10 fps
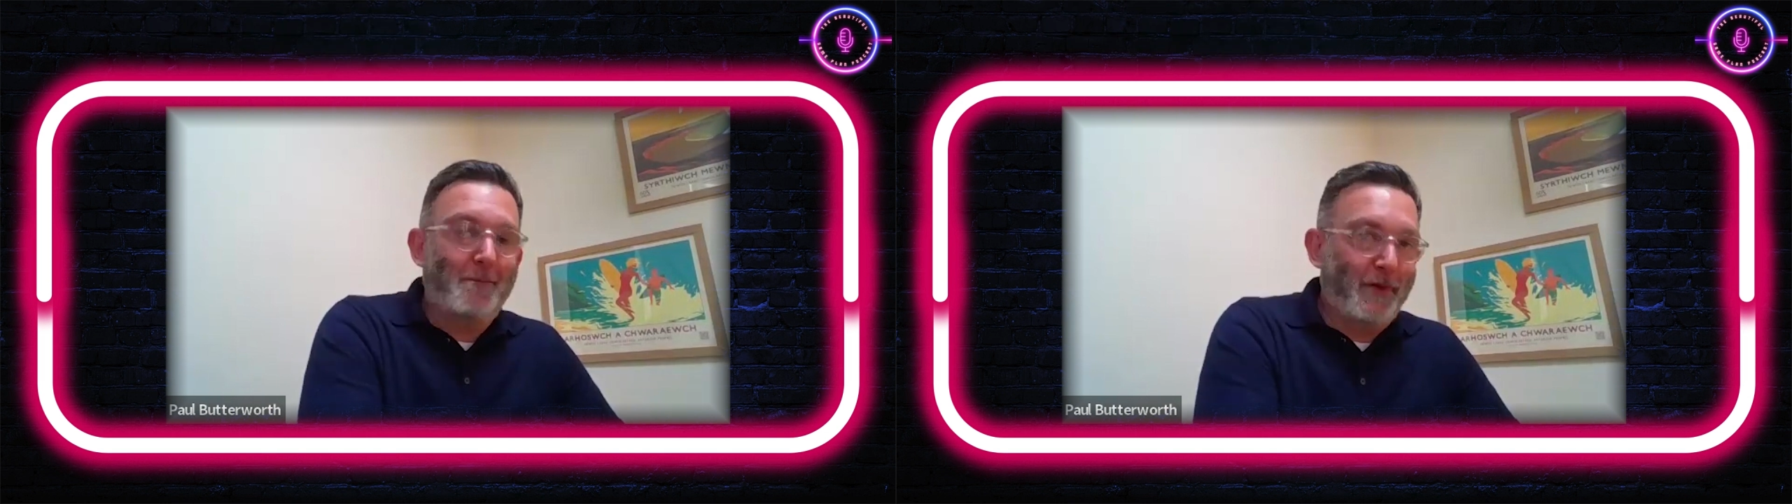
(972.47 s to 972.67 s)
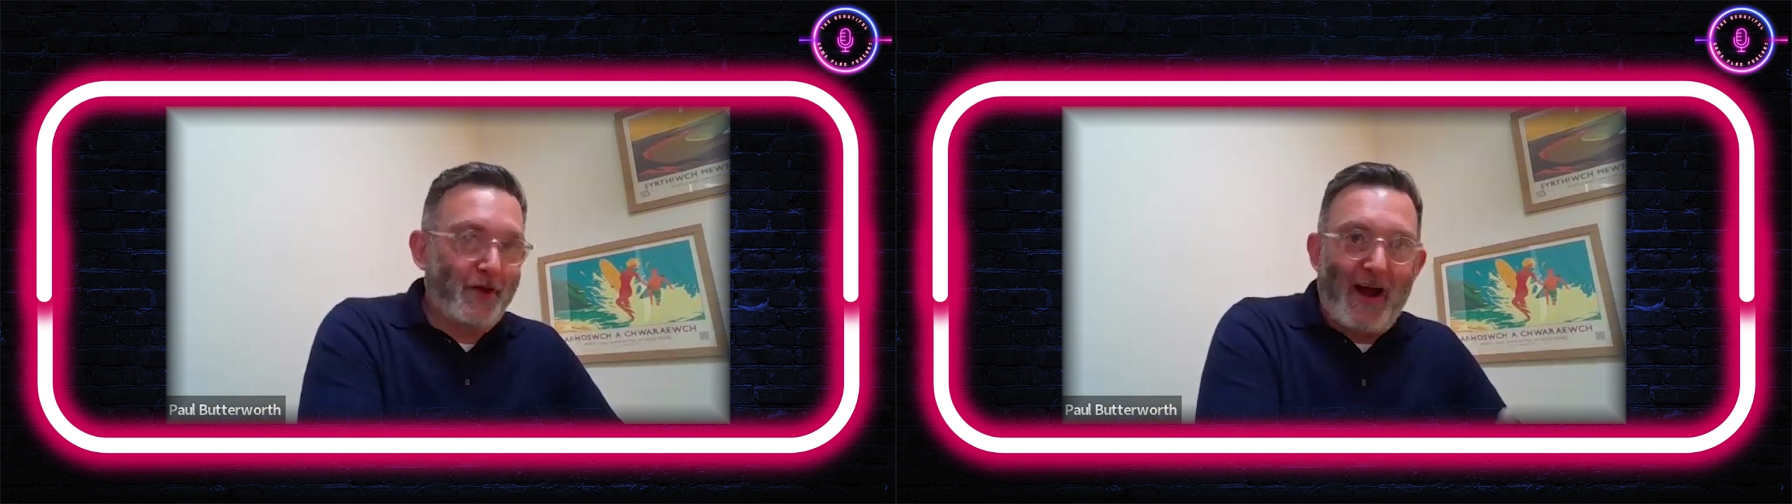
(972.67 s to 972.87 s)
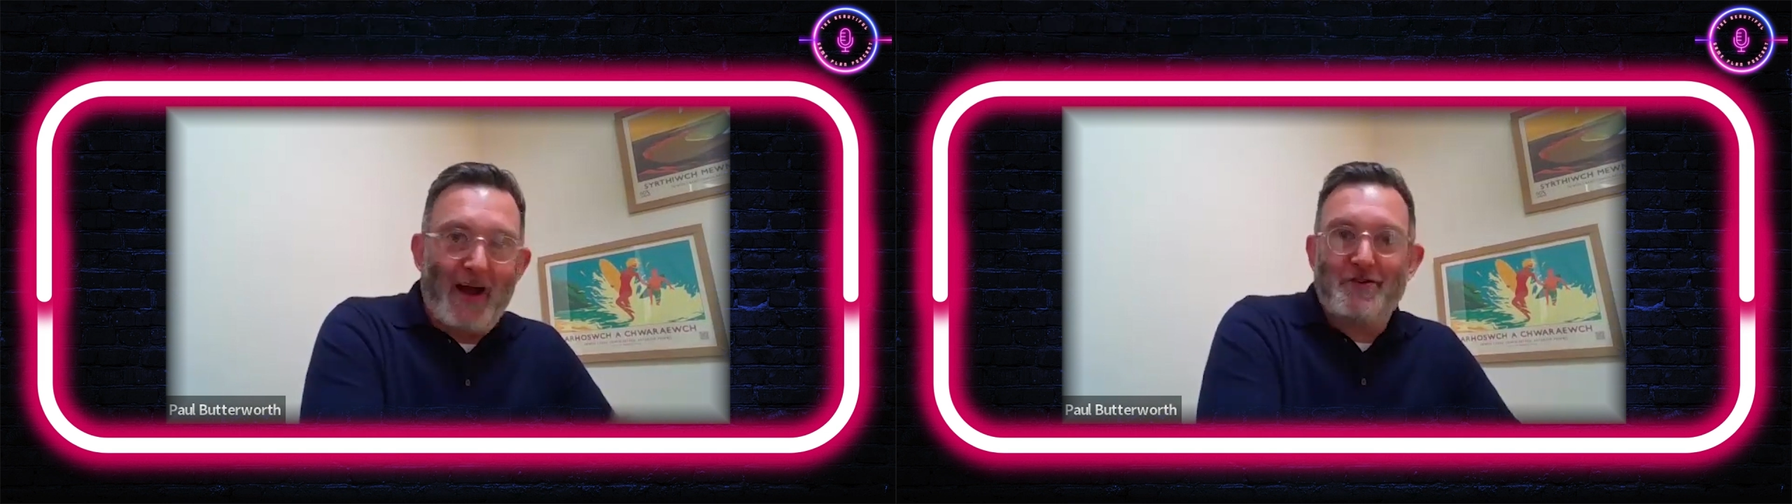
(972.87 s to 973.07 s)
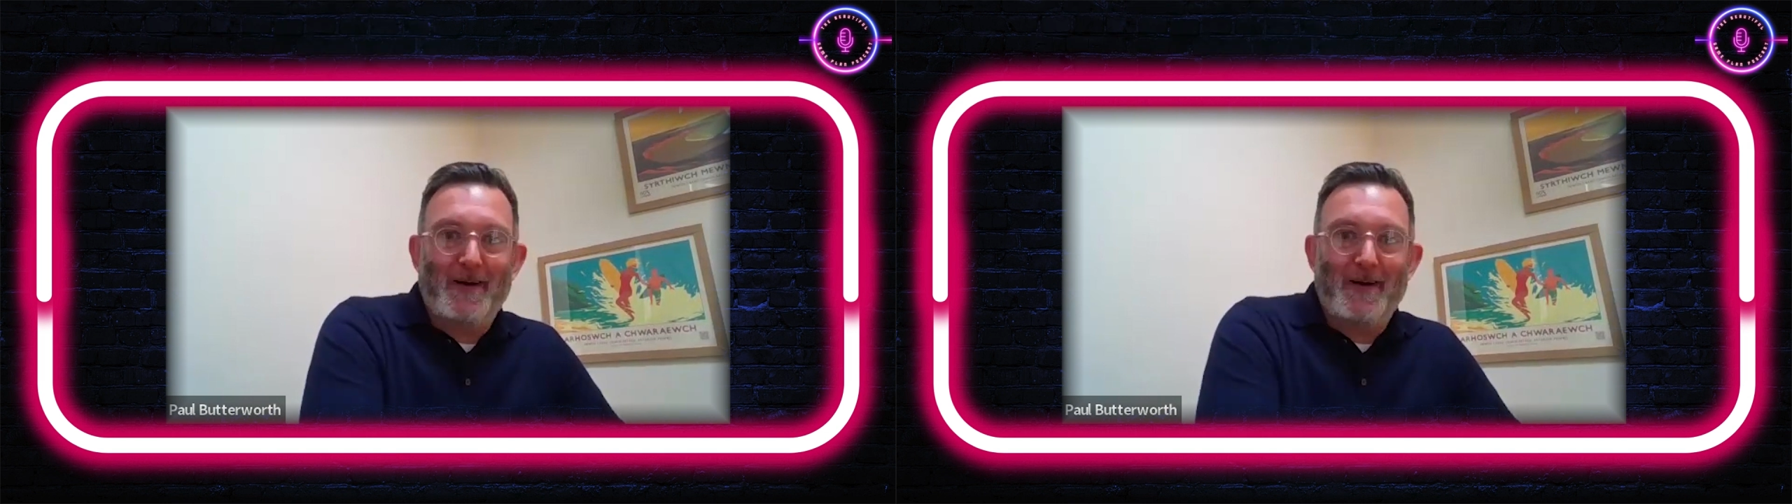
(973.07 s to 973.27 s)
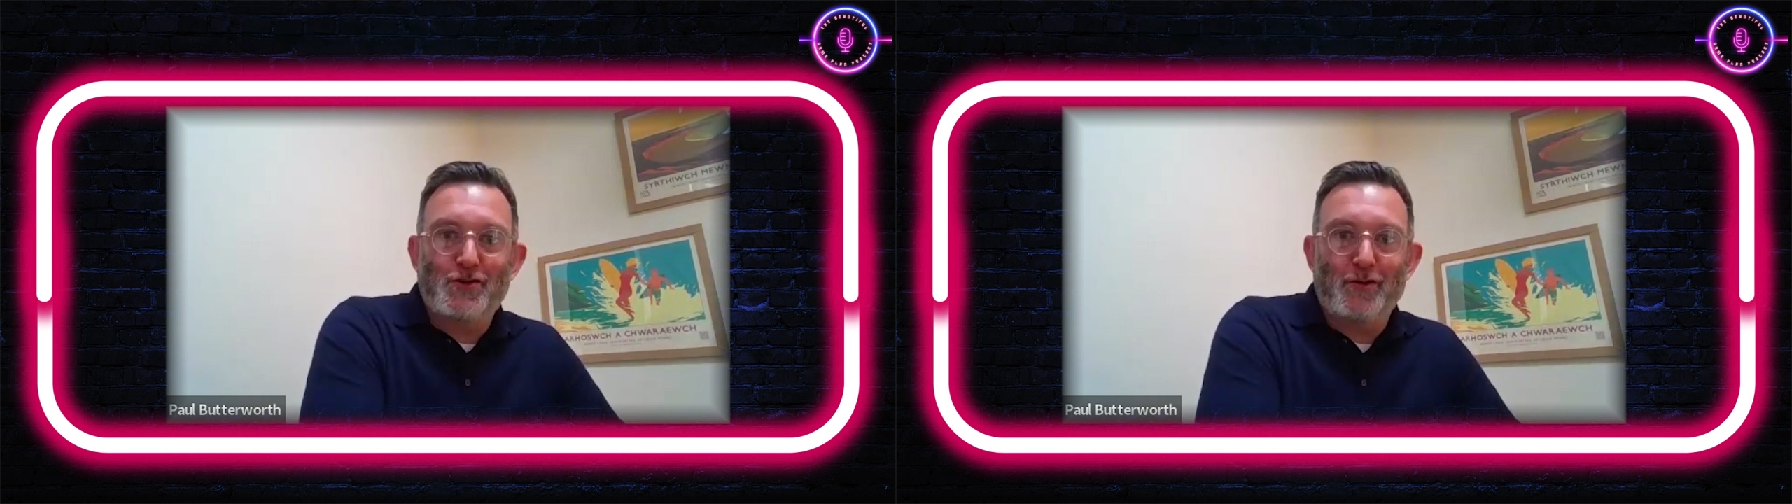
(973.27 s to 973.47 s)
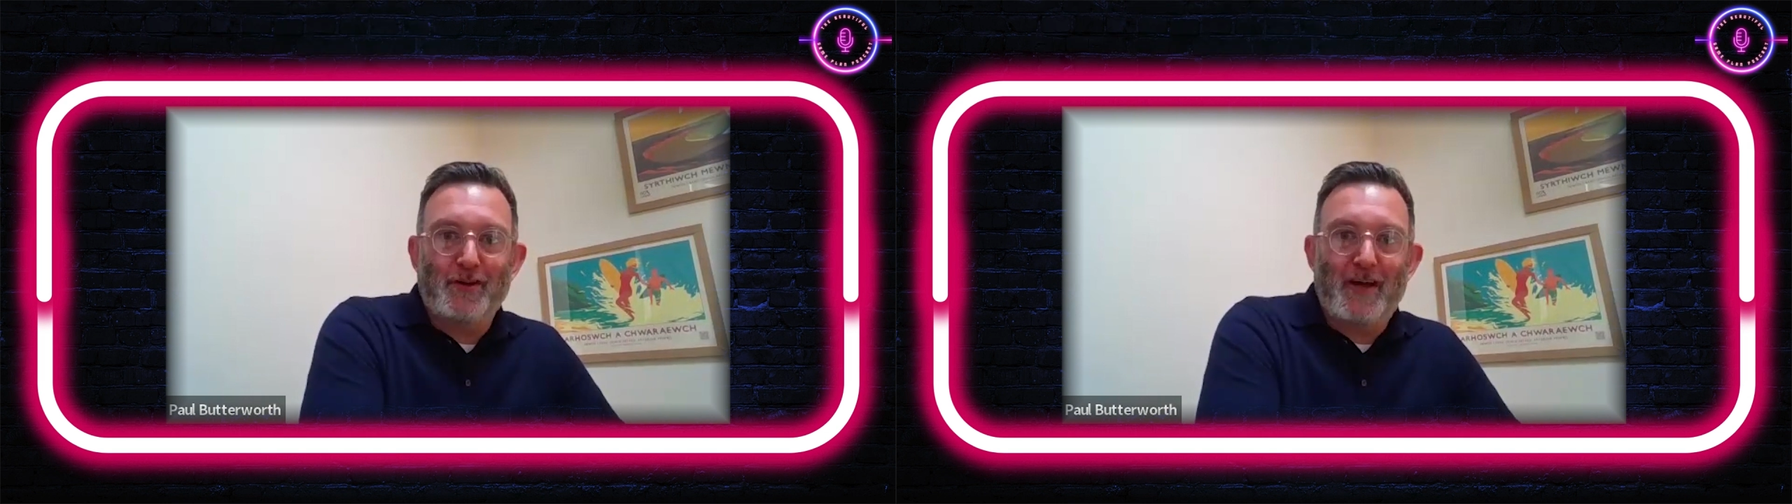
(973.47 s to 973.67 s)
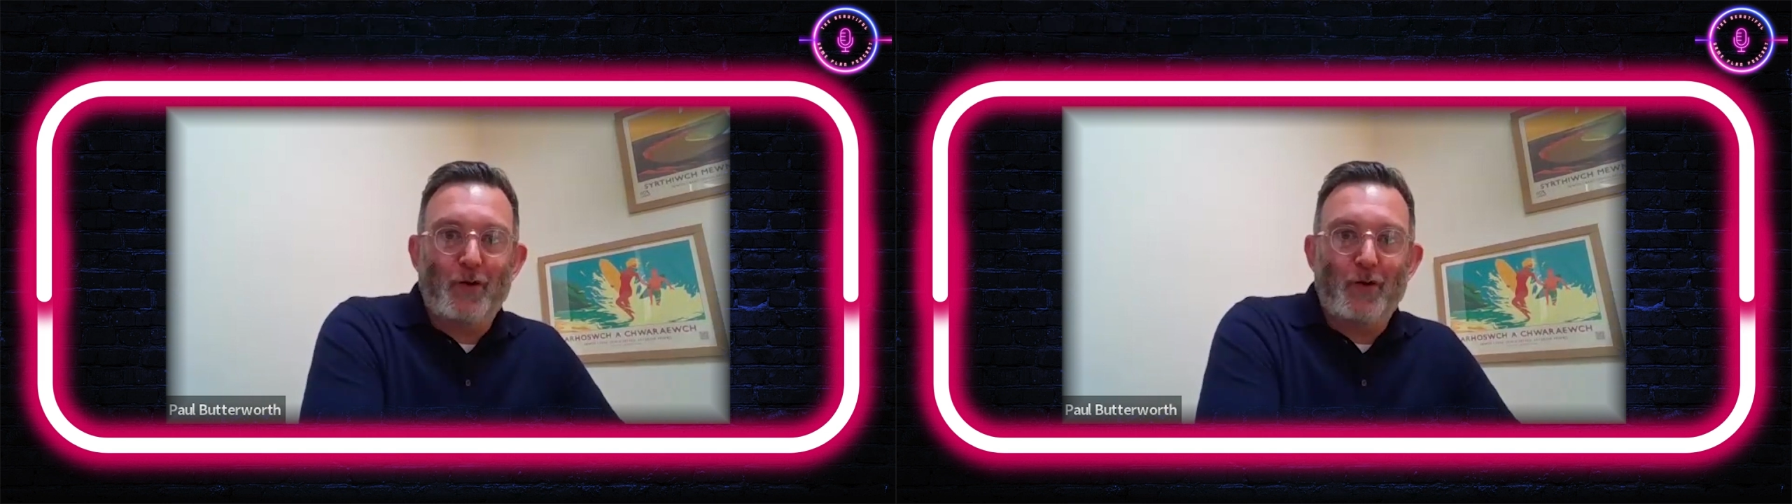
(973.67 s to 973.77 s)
But you have to make sure that